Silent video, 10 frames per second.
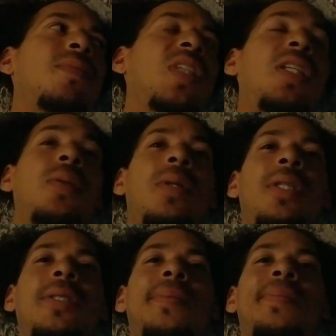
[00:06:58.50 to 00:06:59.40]

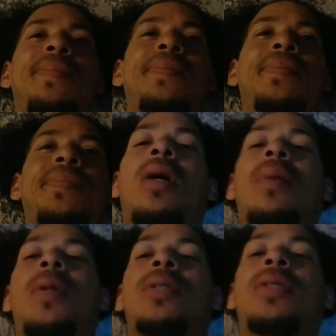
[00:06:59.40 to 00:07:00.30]
anyways,
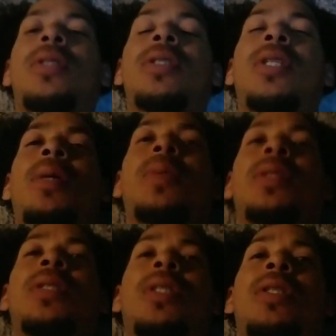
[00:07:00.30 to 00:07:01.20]
I'm also the type to
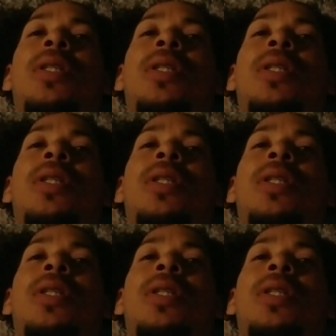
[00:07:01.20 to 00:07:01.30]
sit